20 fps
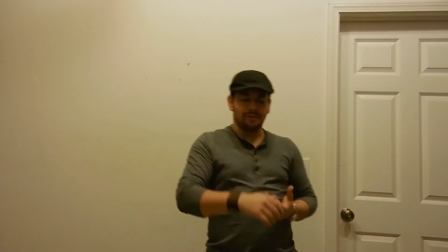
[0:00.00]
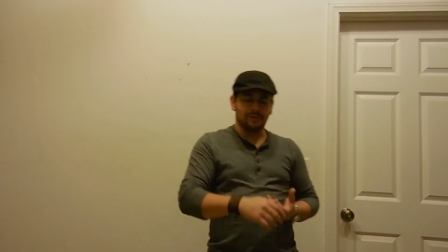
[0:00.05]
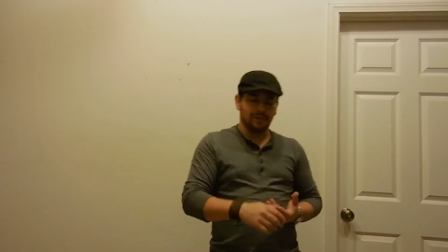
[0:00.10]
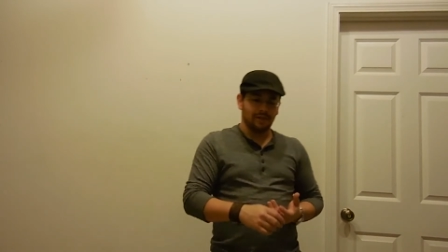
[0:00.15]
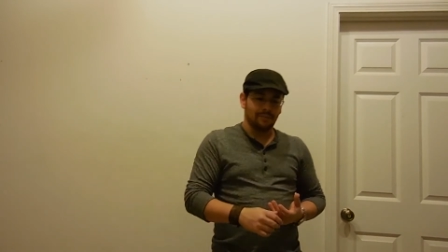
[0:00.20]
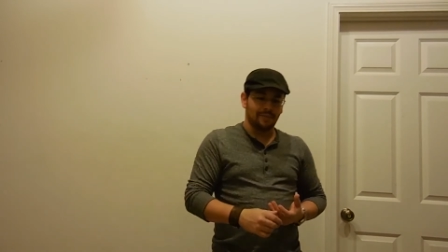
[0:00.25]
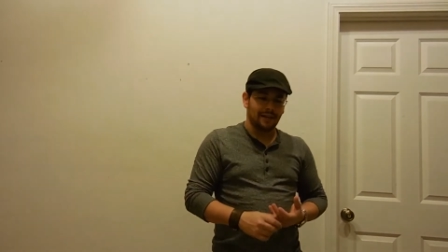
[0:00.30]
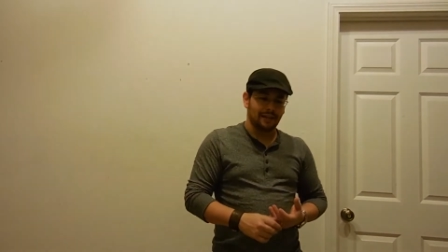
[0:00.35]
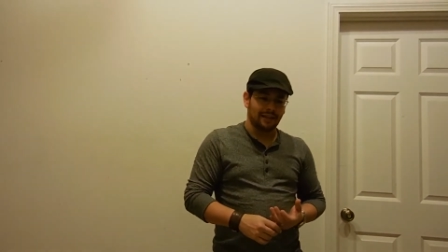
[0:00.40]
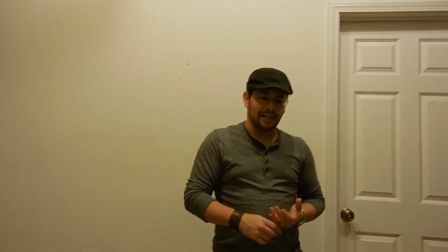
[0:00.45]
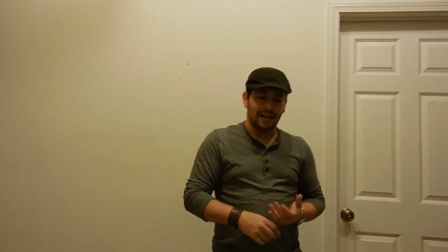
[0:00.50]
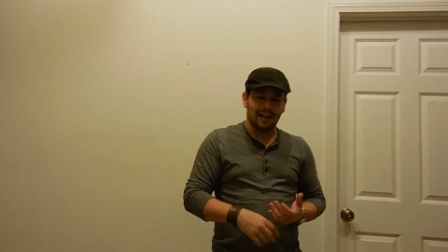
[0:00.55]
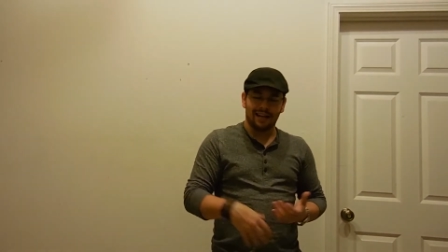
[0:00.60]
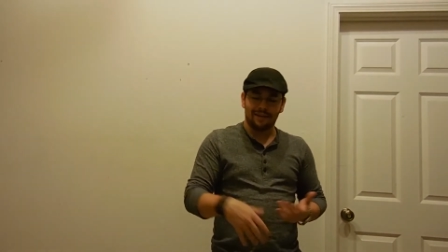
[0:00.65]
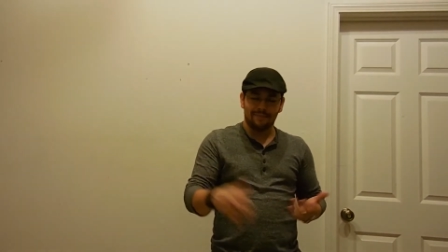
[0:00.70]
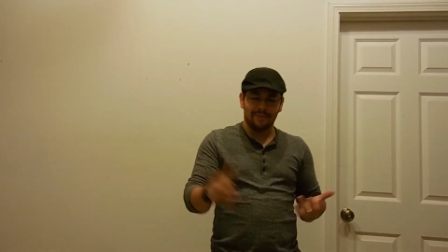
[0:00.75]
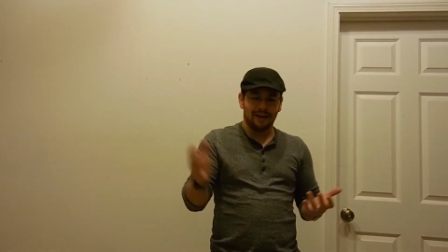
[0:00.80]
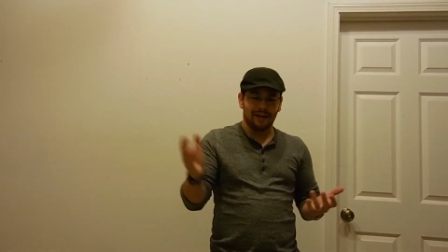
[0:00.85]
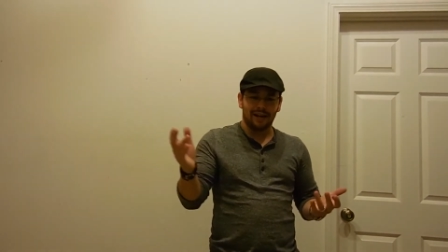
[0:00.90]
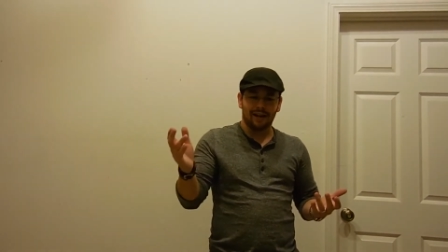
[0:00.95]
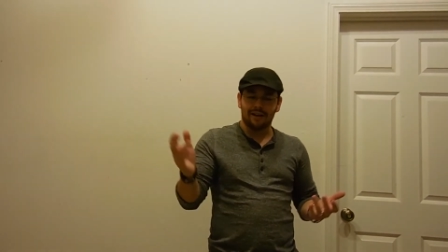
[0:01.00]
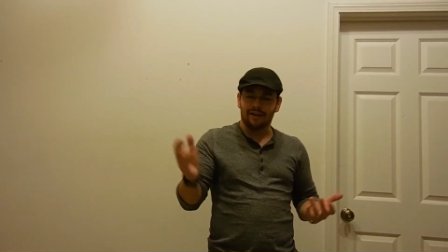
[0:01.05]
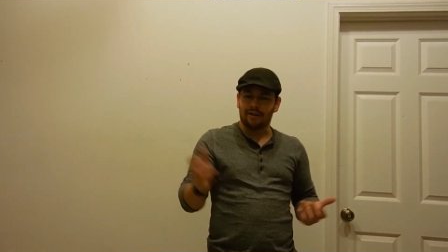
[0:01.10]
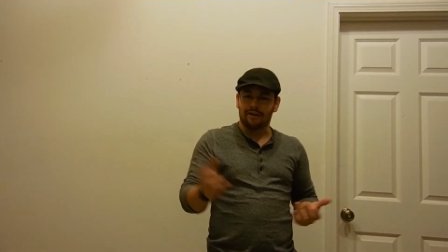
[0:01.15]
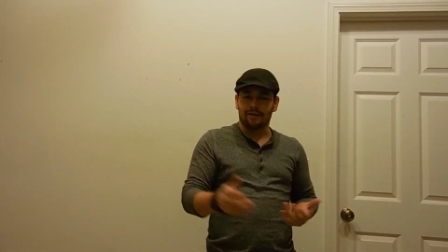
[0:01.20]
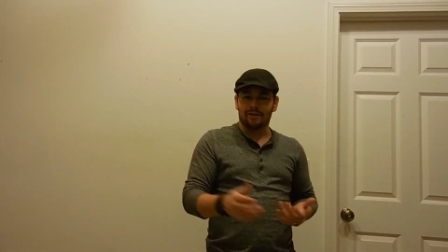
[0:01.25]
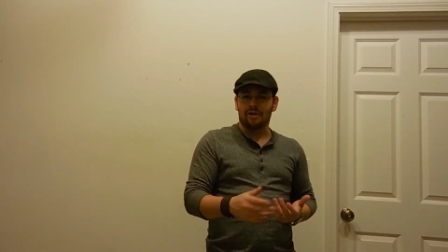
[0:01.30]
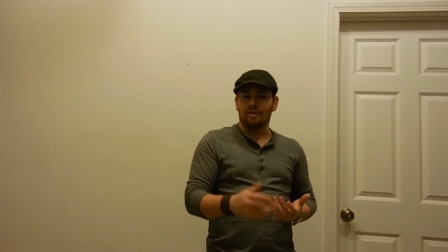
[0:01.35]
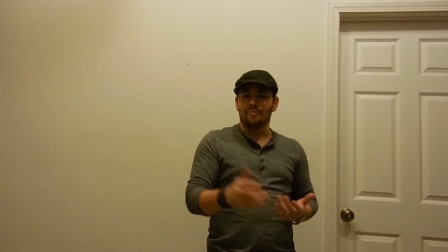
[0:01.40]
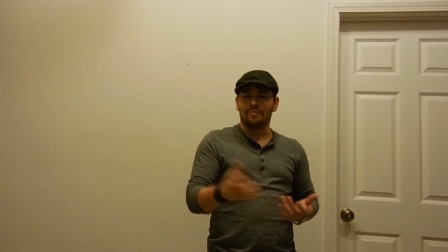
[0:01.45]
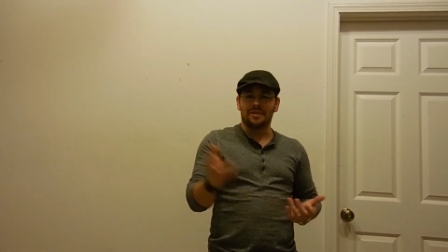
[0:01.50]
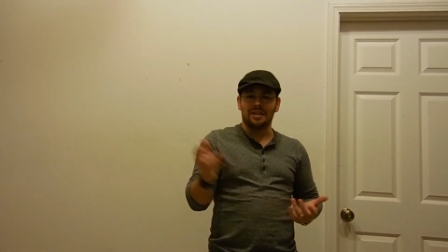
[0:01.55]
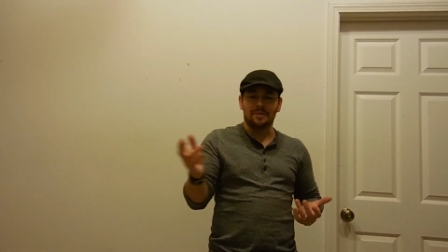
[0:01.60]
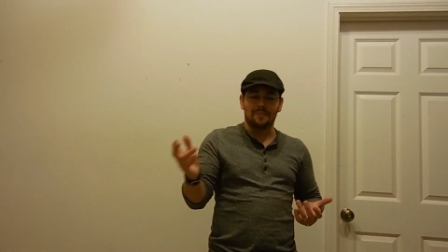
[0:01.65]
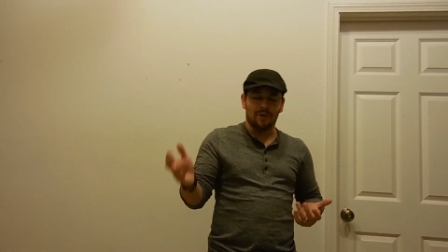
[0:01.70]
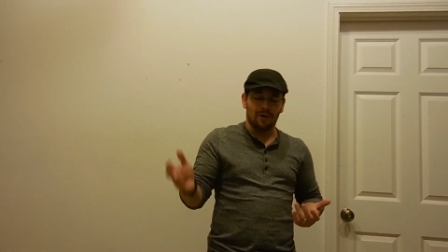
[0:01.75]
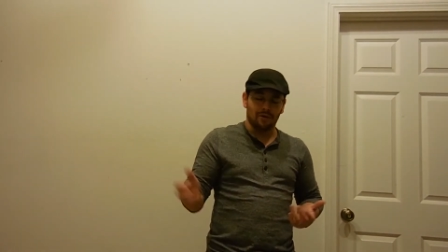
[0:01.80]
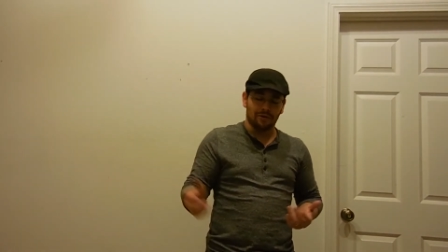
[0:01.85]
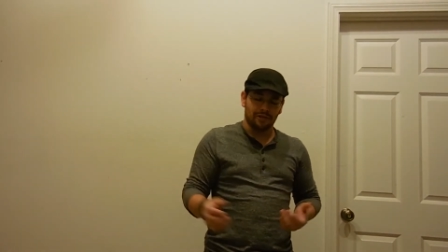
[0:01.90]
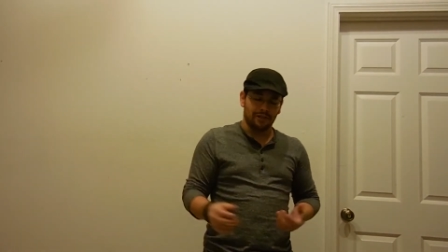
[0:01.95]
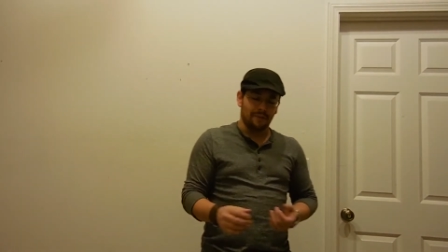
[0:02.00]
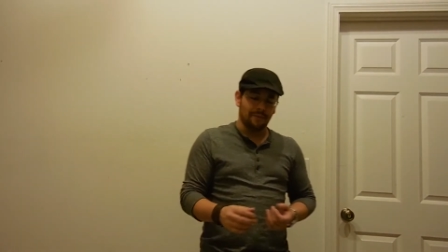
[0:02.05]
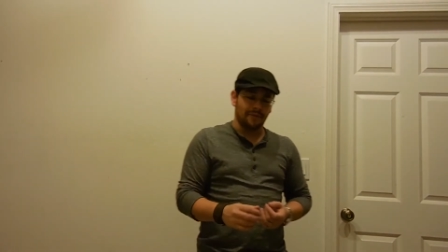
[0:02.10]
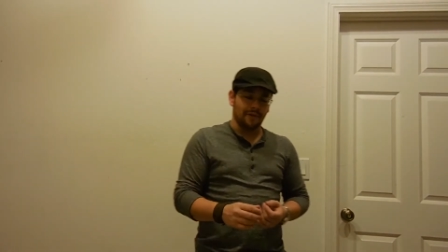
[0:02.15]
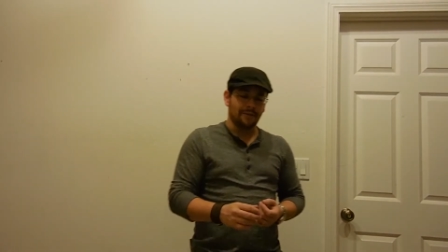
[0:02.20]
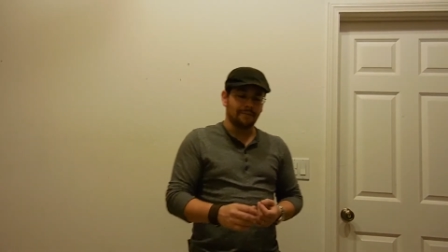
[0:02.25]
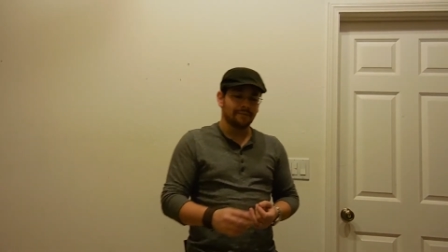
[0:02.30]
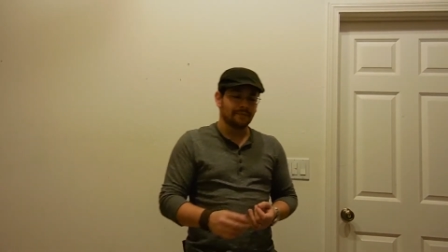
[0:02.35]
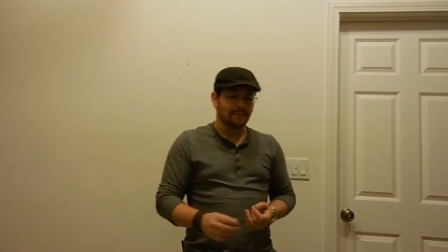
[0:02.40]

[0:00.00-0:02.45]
something like that. I might have got it at Home Depot or something.